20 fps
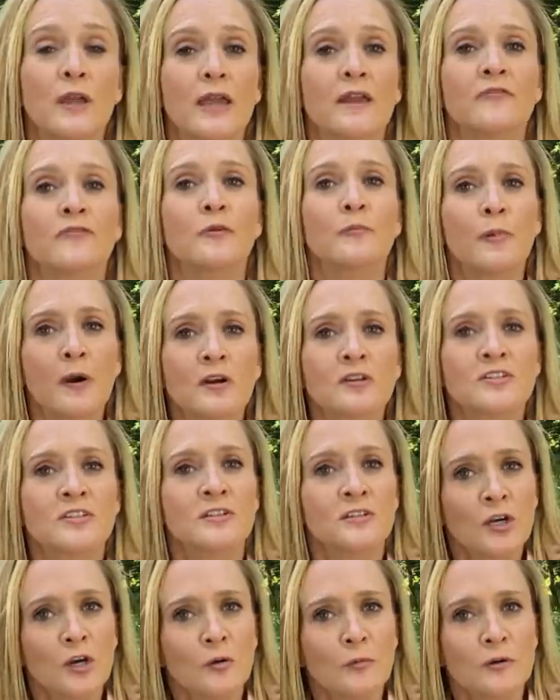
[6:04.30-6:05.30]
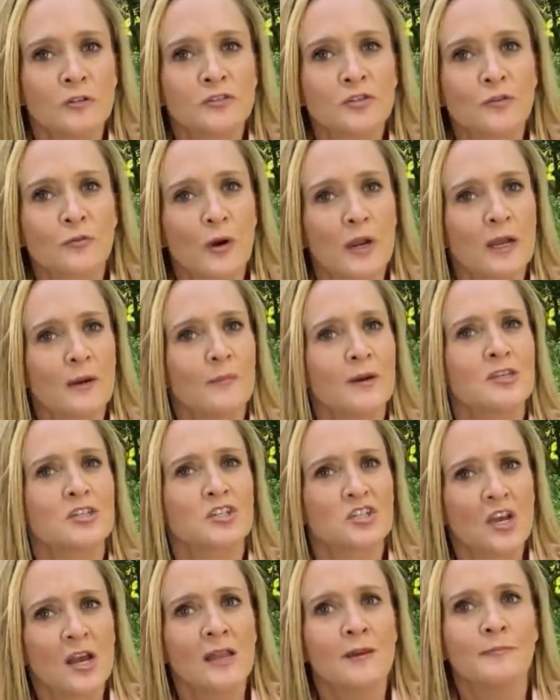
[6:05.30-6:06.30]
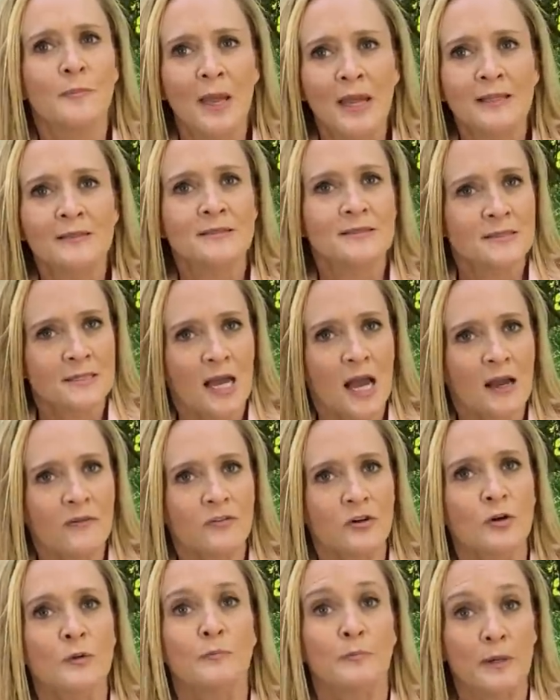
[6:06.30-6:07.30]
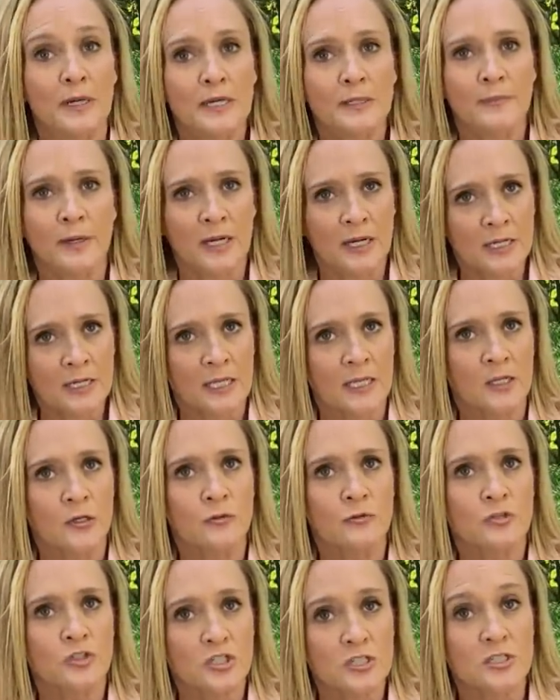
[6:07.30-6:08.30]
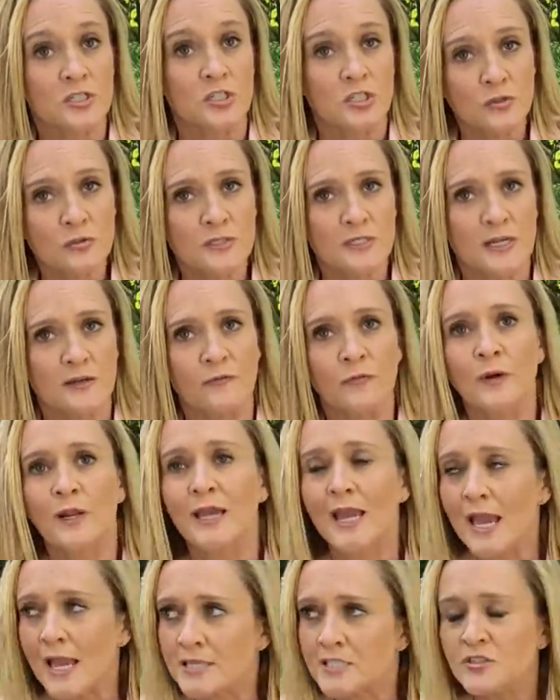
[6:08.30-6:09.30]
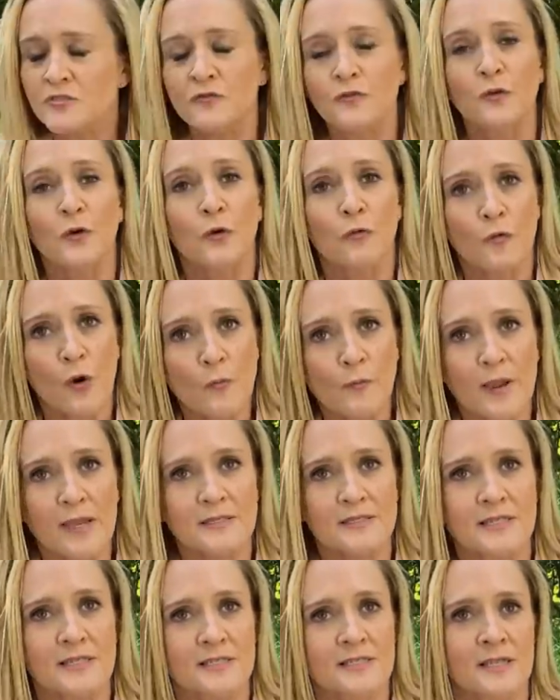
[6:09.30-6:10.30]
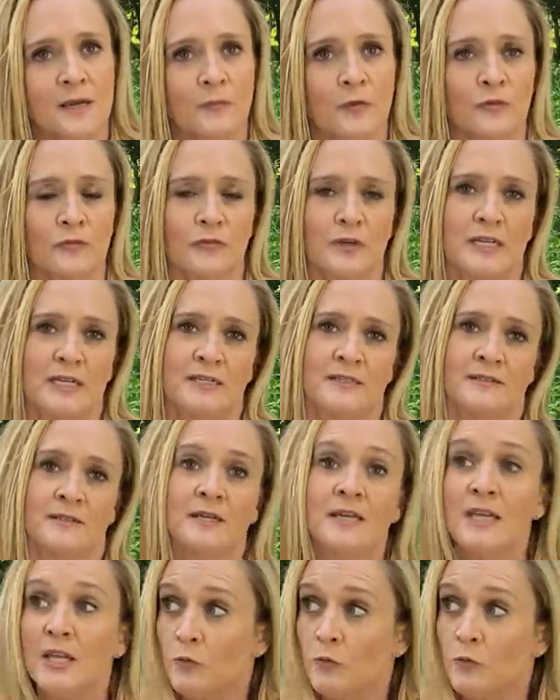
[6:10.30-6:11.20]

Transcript: okay for Barnes & Noble to recommend Sean Penn's novel, Bob Honey, Who Just Do Stuff, when I asked for a romantic summer read.